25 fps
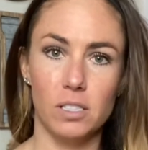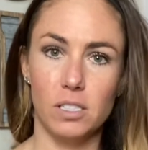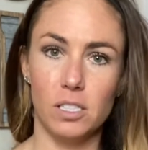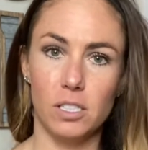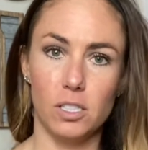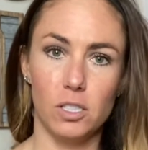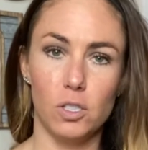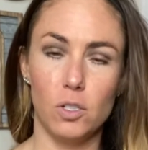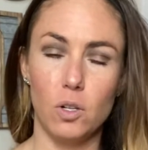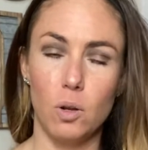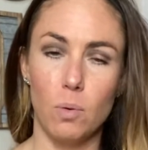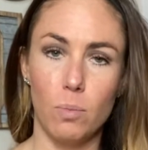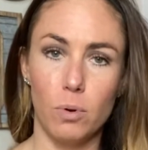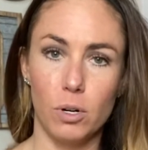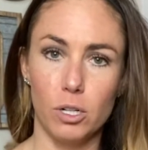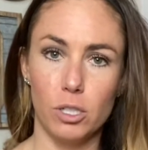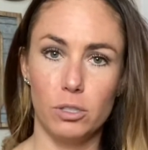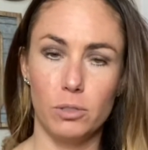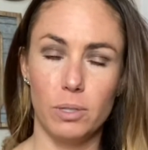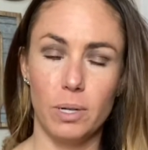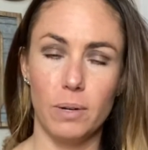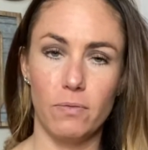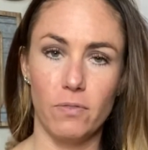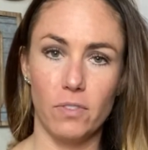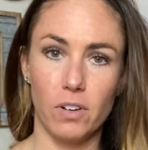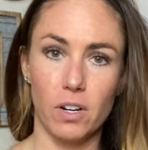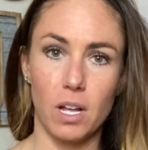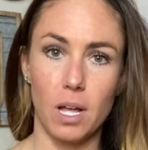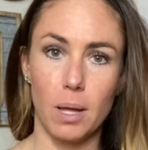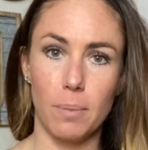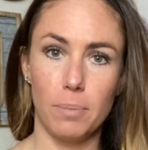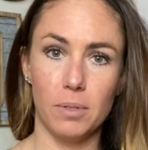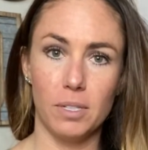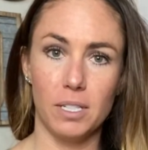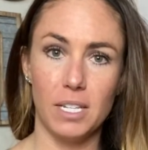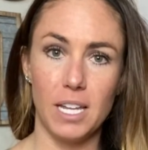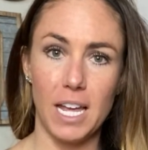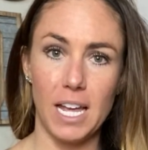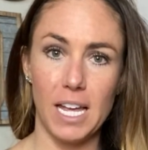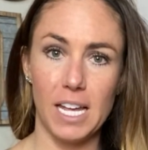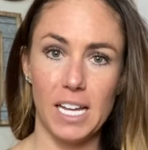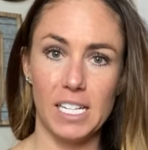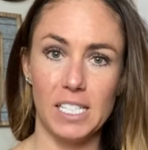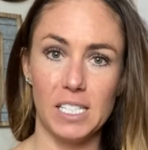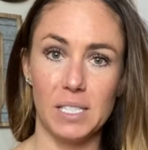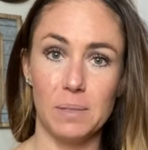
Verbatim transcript: a snowboard trip for a couple days.